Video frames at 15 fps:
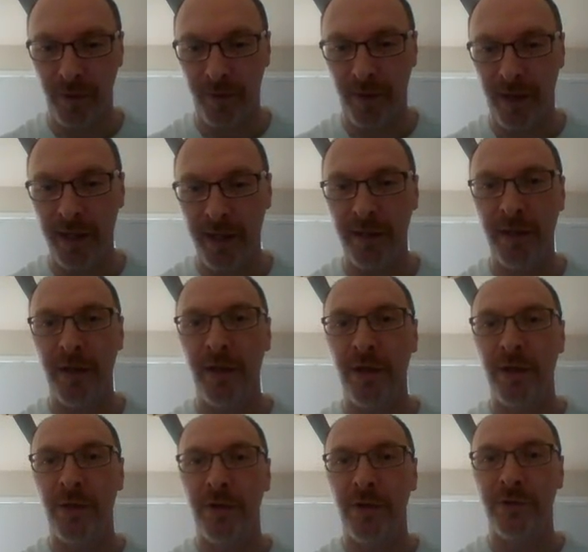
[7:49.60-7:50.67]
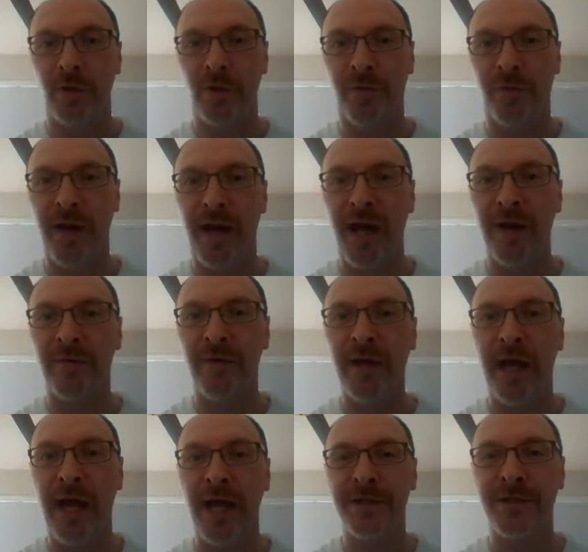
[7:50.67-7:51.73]
All right. So for
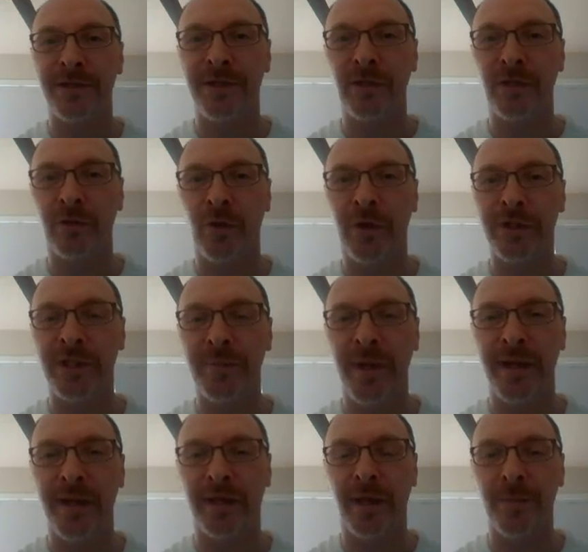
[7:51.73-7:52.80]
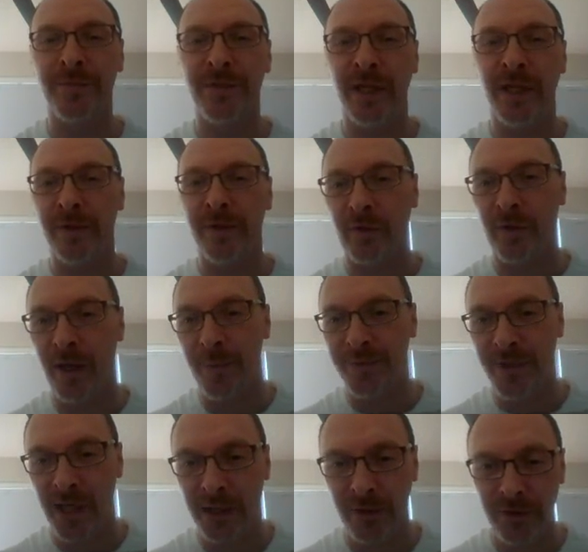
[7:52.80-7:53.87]
every acetylcoenzyme A that comes in, the
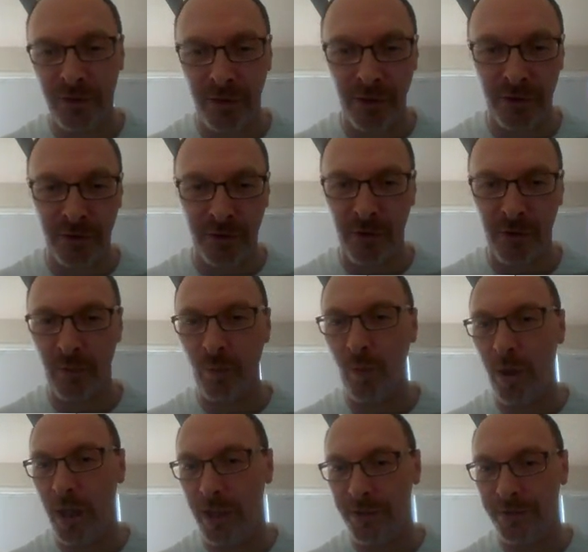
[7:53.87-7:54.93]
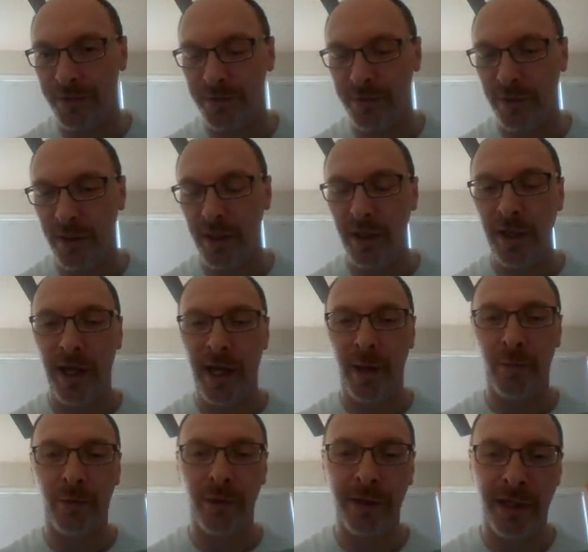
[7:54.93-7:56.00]
Krebs cycle is going to turn once,
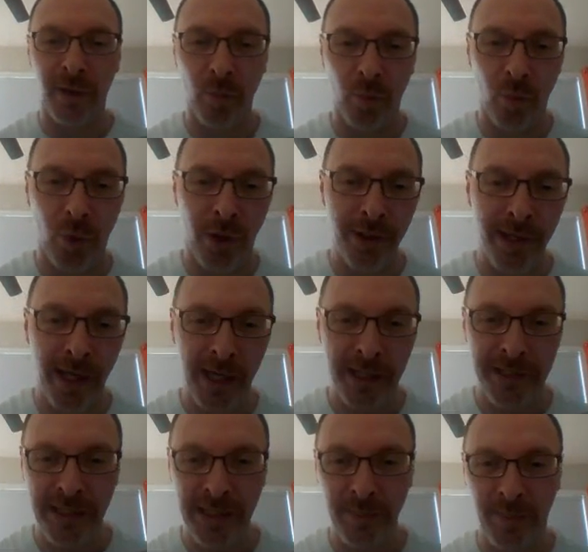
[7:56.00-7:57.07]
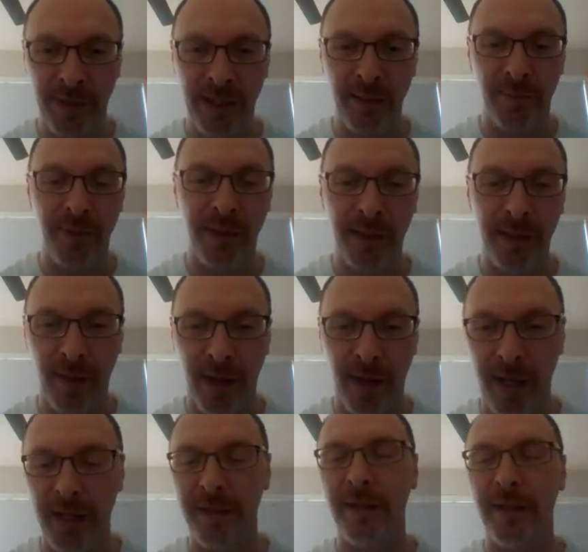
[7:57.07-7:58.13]
and we're going to get 1 ATP being
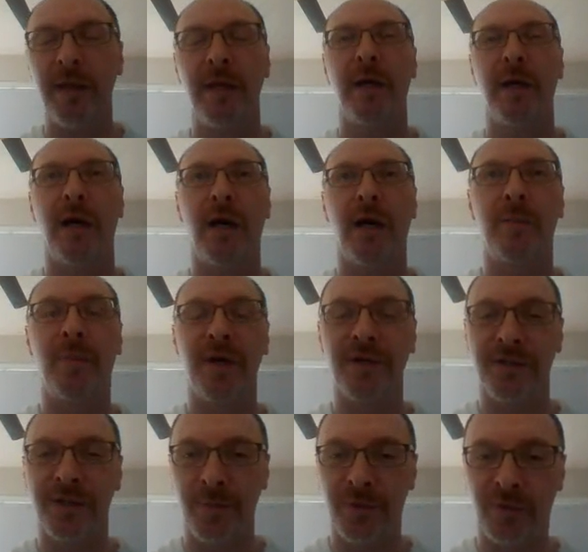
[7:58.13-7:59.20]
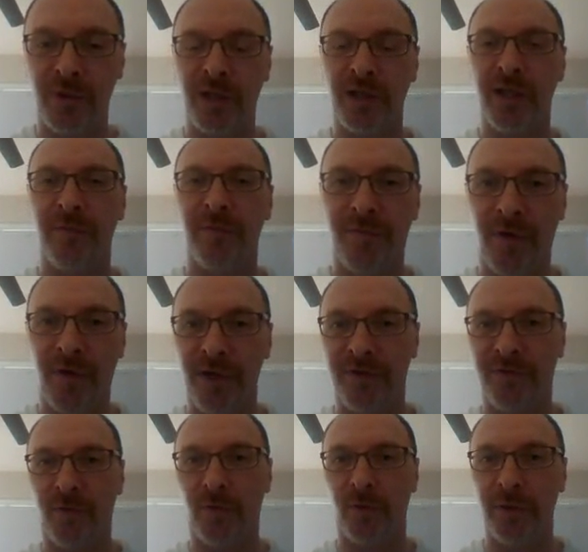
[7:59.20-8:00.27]
made by substrate level
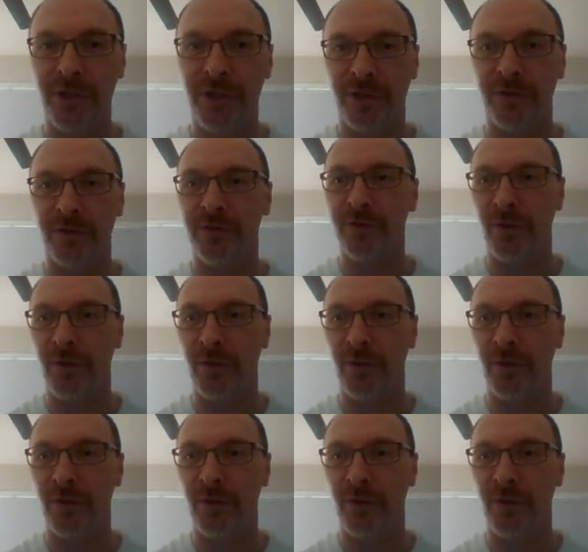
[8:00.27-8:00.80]
phosphorylation.